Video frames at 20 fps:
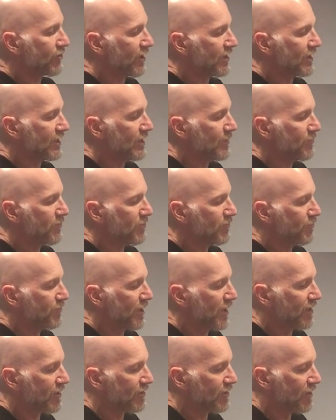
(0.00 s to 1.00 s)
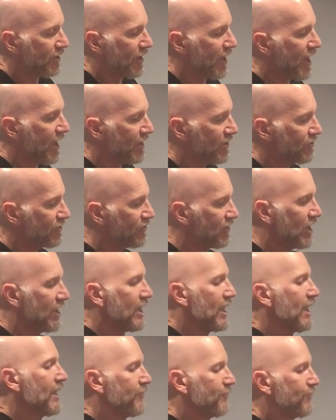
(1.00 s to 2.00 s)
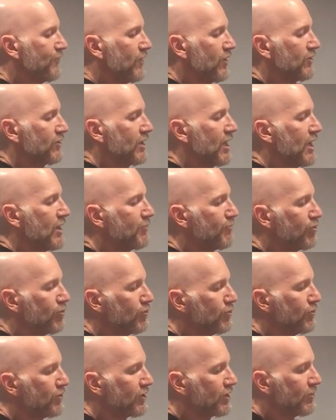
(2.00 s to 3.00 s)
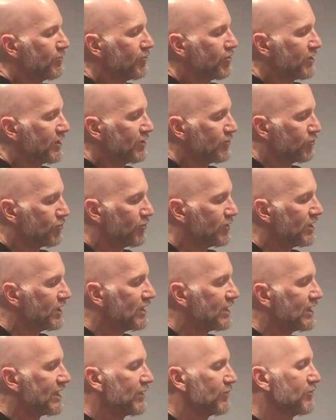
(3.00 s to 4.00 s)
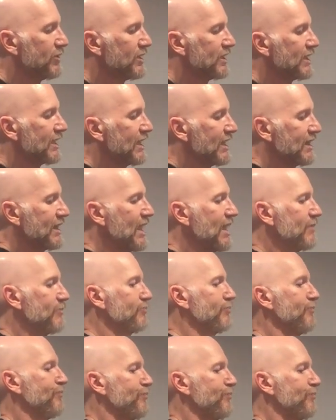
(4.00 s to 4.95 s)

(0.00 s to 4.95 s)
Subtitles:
try to keep them parallel lines. Okay, pull to complete. Really get that